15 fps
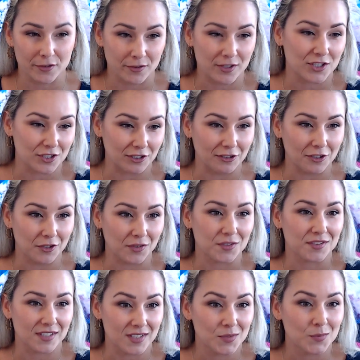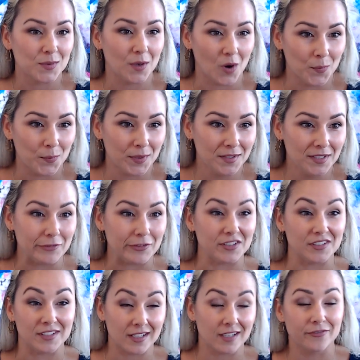original logo since we opened. If you
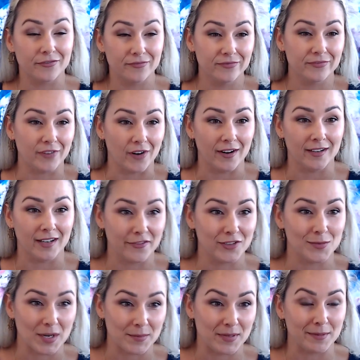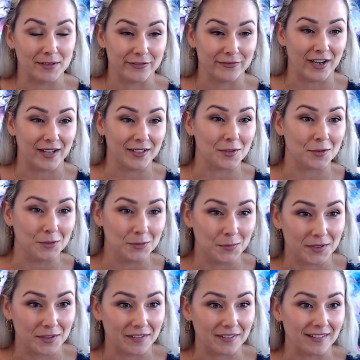dig far enough, you might be able to find an old
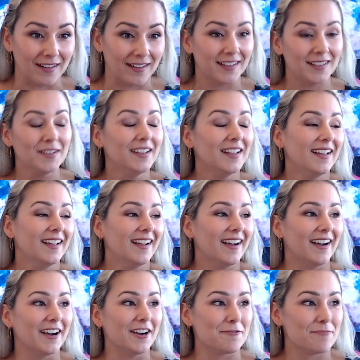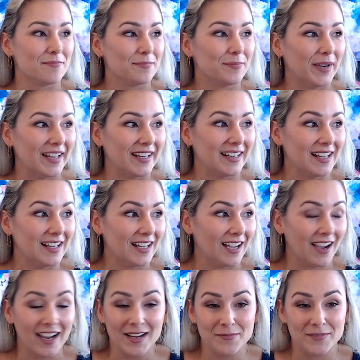one online. But
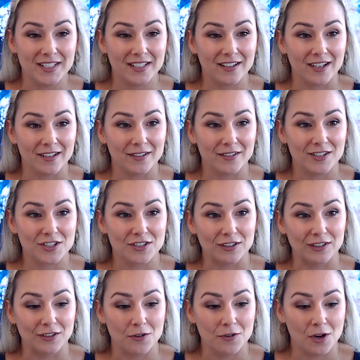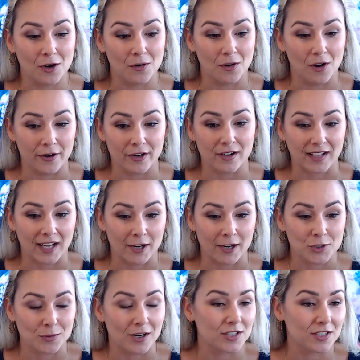I did our original logo on our
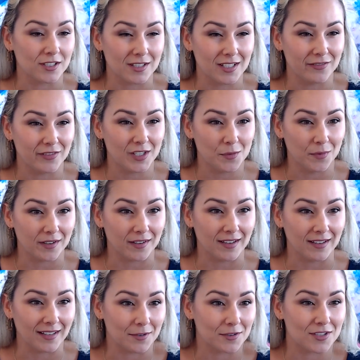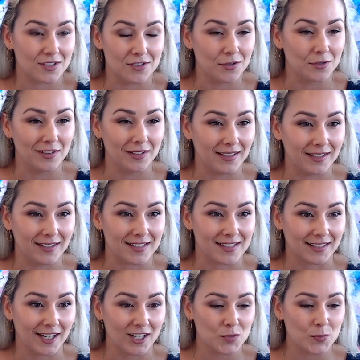couch watching TV one night. I was just doodling in a
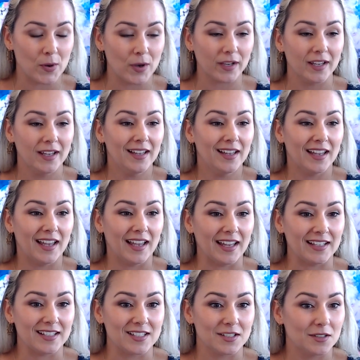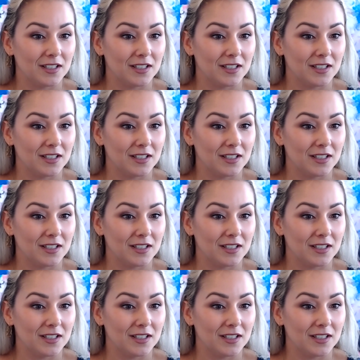sketchbook, and